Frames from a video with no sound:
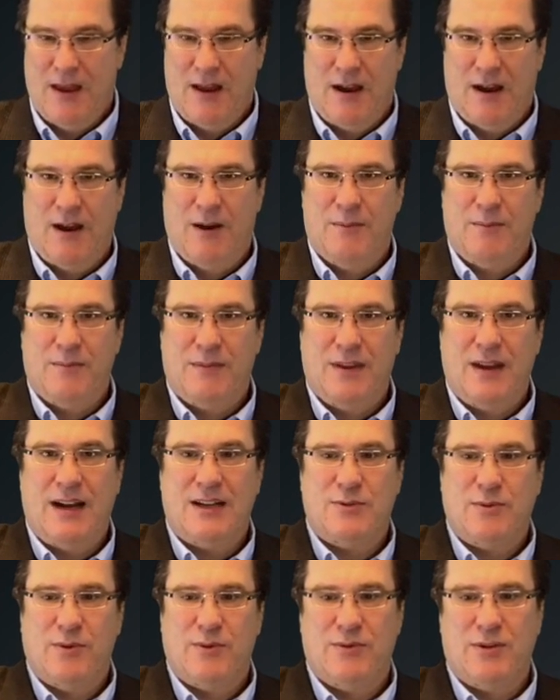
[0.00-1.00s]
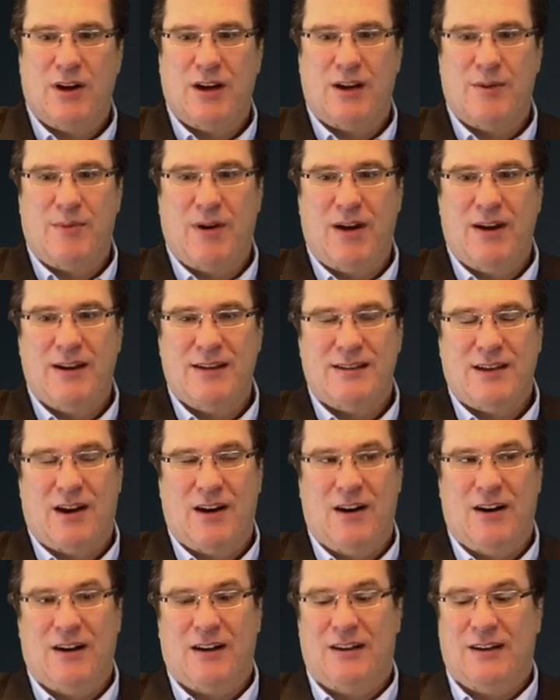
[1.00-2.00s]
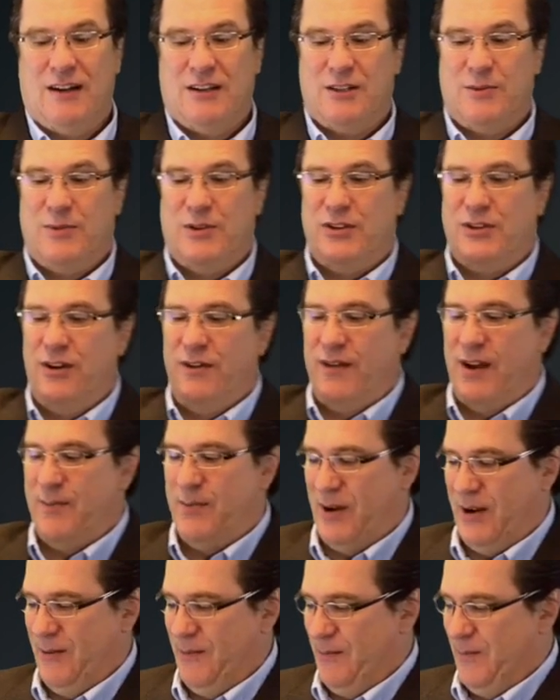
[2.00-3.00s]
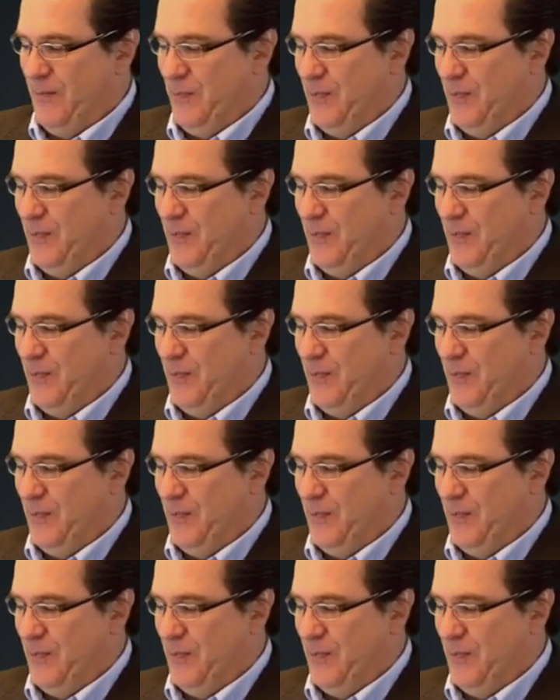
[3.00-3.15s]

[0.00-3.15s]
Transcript: The next one we'll talk about is our customer survey button.